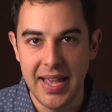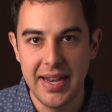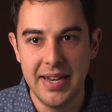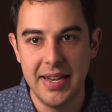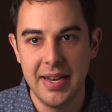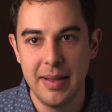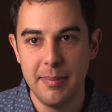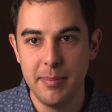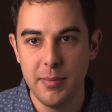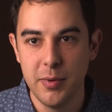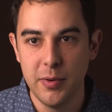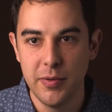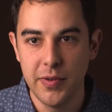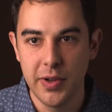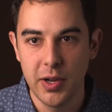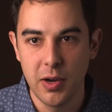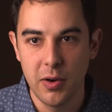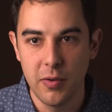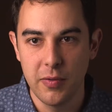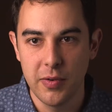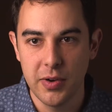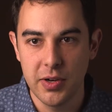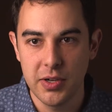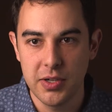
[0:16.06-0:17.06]
ended up moving
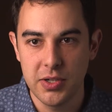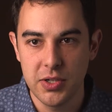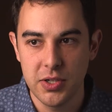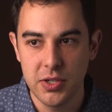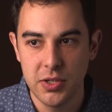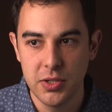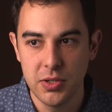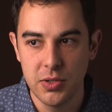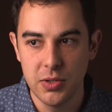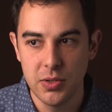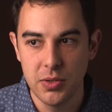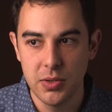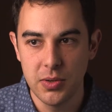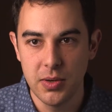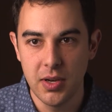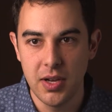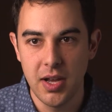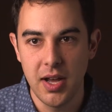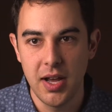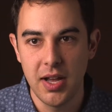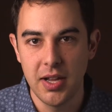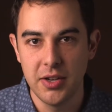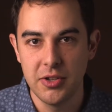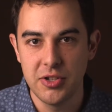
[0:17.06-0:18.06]
over to
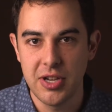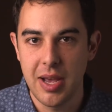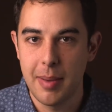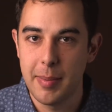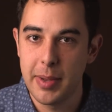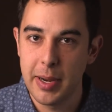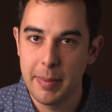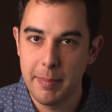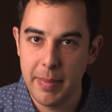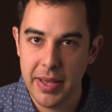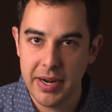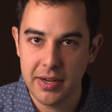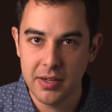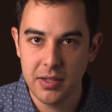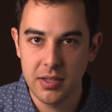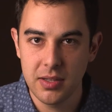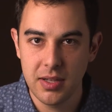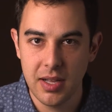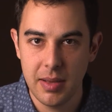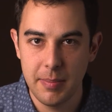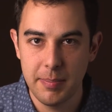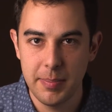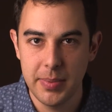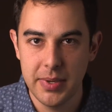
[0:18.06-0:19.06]
a job at a medical
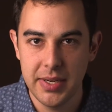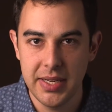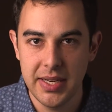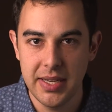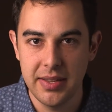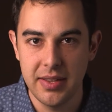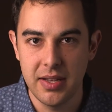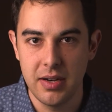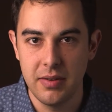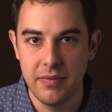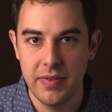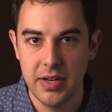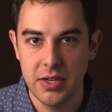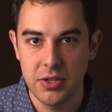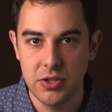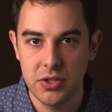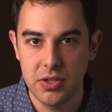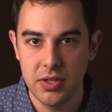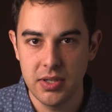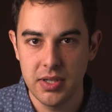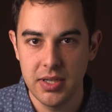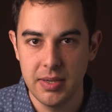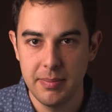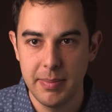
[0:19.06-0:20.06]
company and then
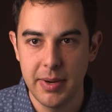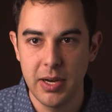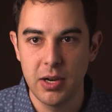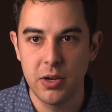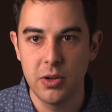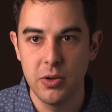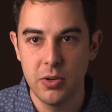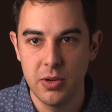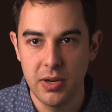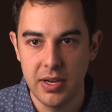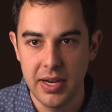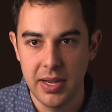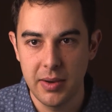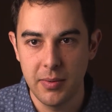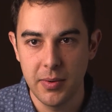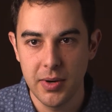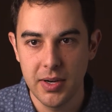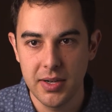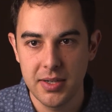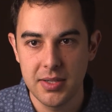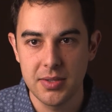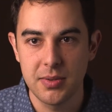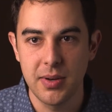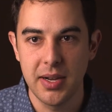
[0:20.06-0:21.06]
eventually Barracuda
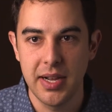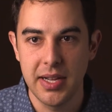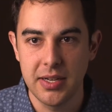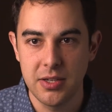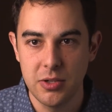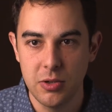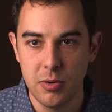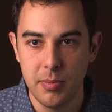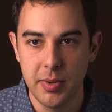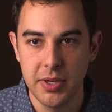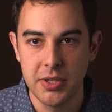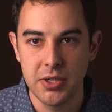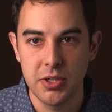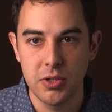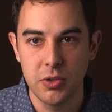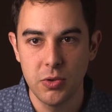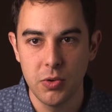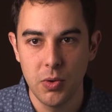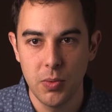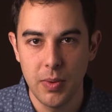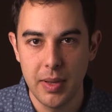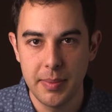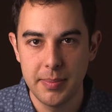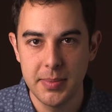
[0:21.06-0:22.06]
Networks, where I got to do a bunch of
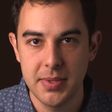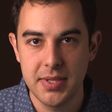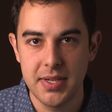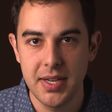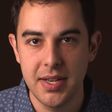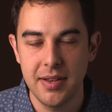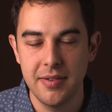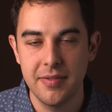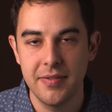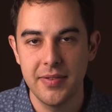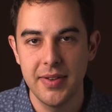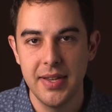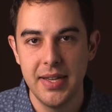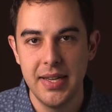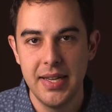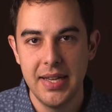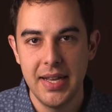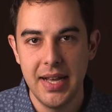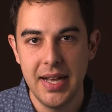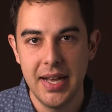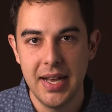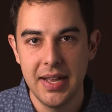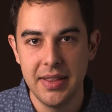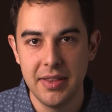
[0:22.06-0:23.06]
cool web stuff.
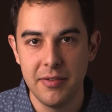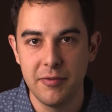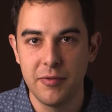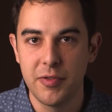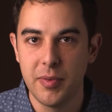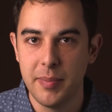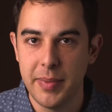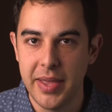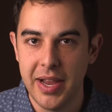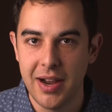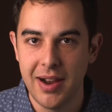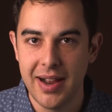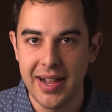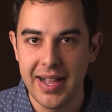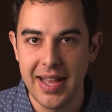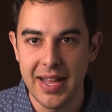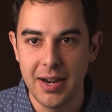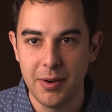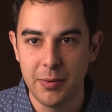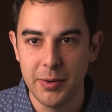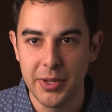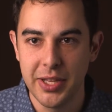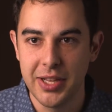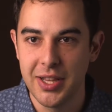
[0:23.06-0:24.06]
Uh, and then from there, I
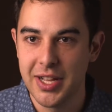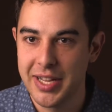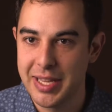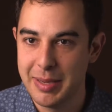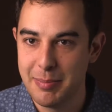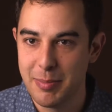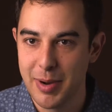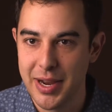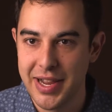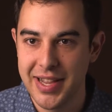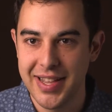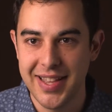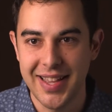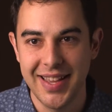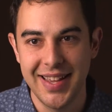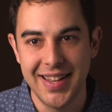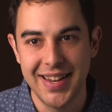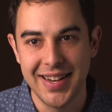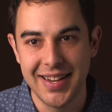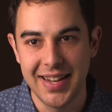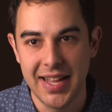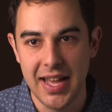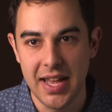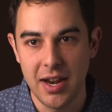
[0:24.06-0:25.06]
got a really lucky break
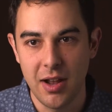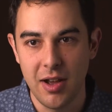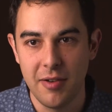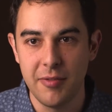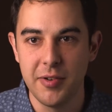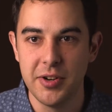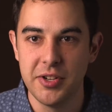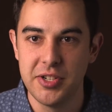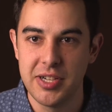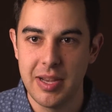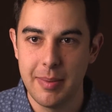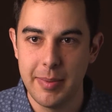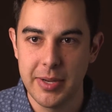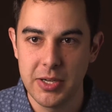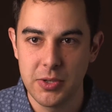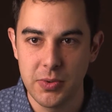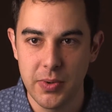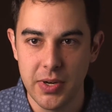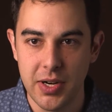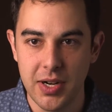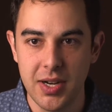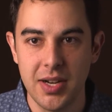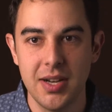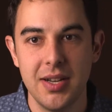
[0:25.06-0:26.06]
and got offered a job at
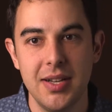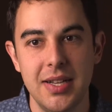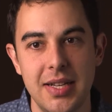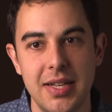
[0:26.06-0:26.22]
Twitter.